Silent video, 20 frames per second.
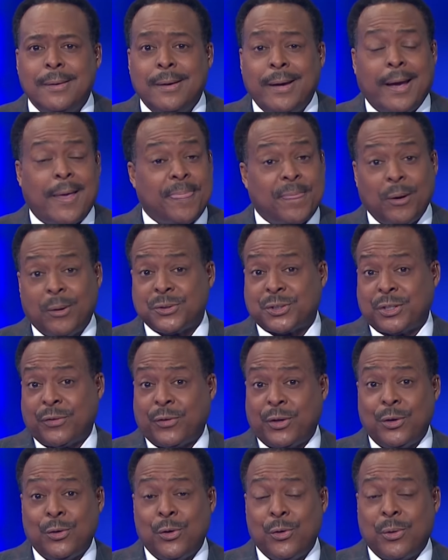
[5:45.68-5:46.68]
And those of
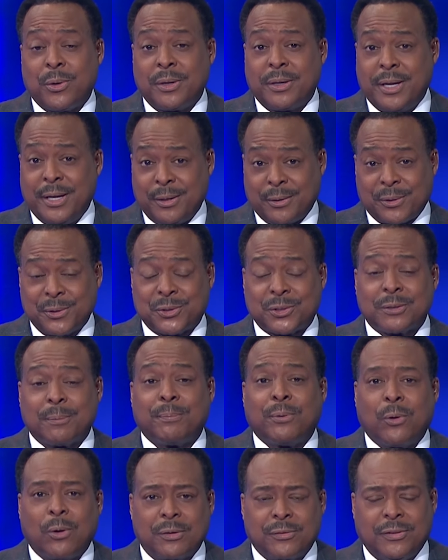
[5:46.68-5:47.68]
you who are here to
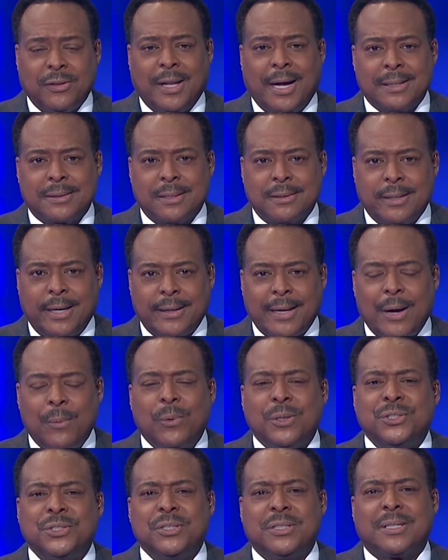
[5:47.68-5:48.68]
support FLOC tonight, I
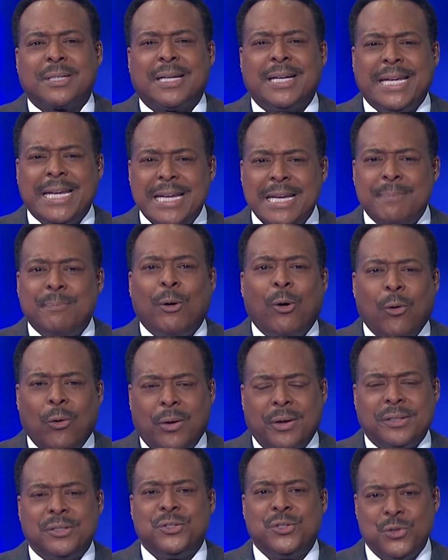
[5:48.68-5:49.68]
want you to keep
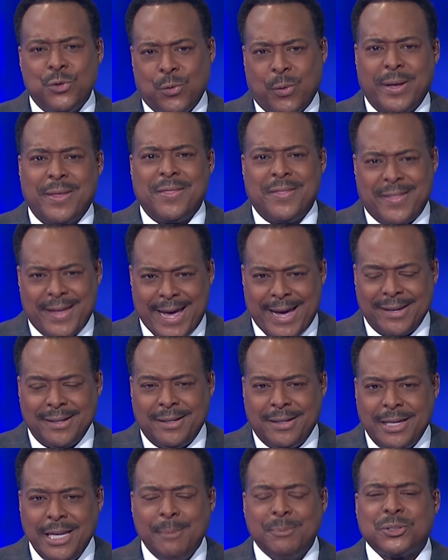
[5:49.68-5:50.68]
on doing that.
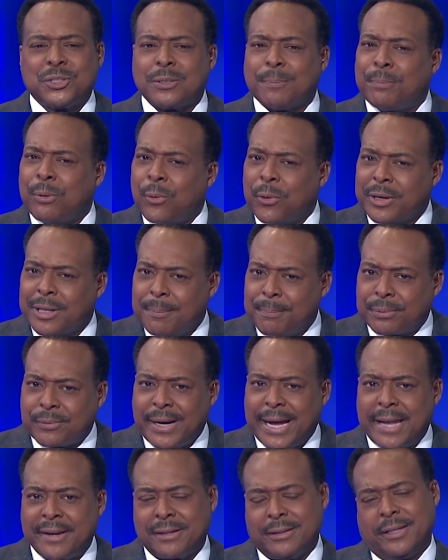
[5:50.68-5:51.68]
Keep supporting
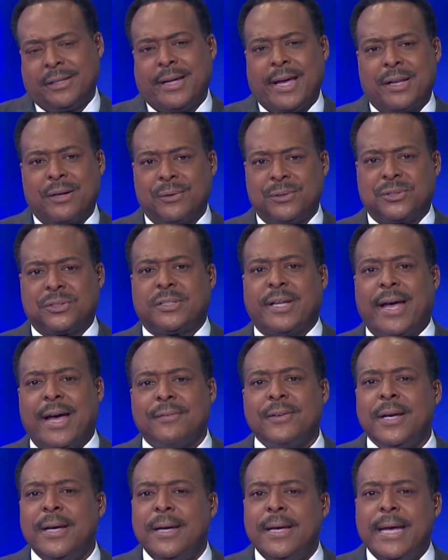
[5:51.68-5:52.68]
Brandolyn and her
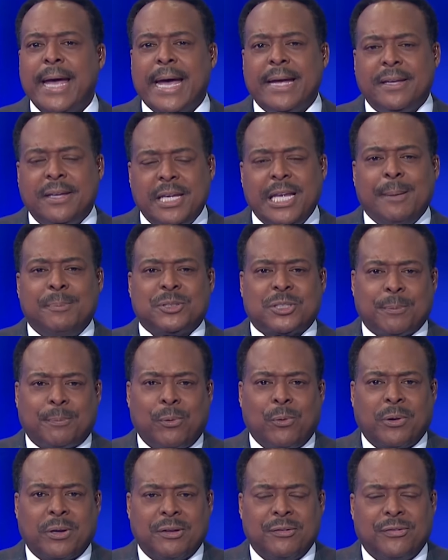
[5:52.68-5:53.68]
staff, and keep
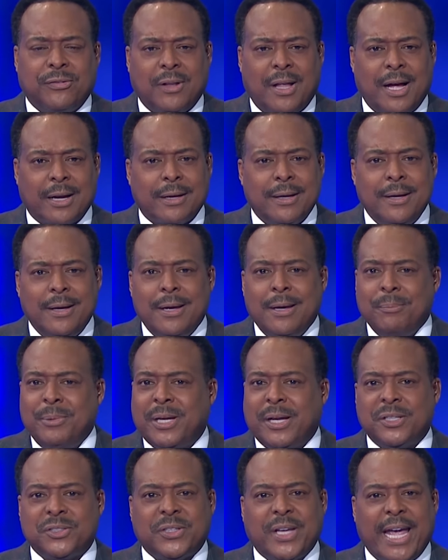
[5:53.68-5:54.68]
supporting FLOC,
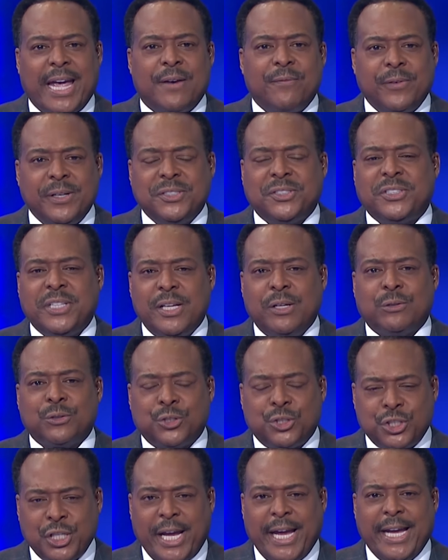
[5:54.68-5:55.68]
because every single
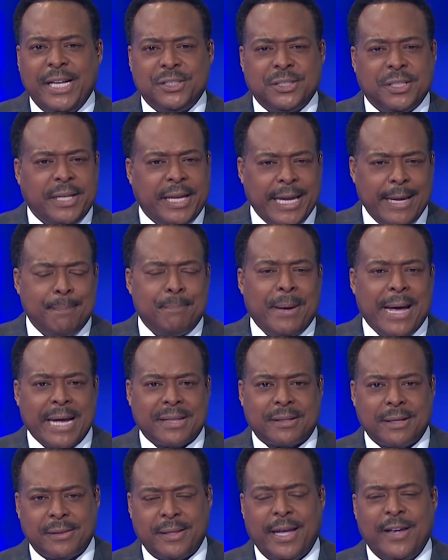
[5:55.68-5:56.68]
change and
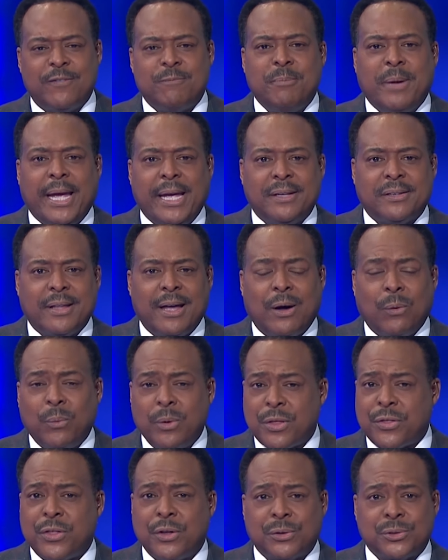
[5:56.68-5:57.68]
impact that they've made now
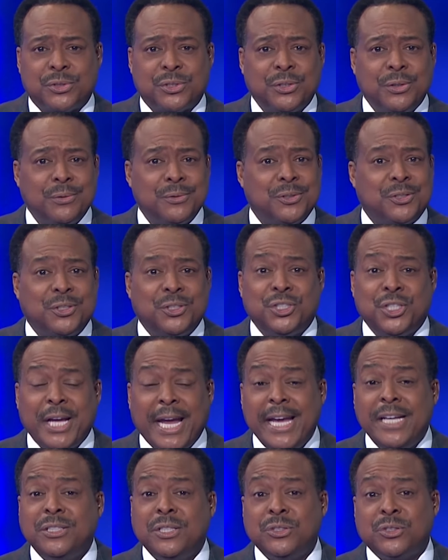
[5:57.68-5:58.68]
with those students
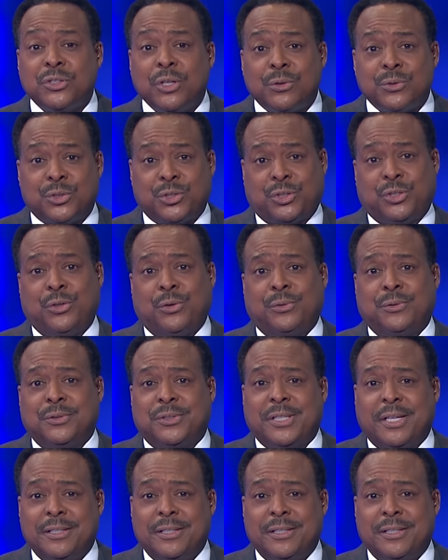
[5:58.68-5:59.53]
changes those students.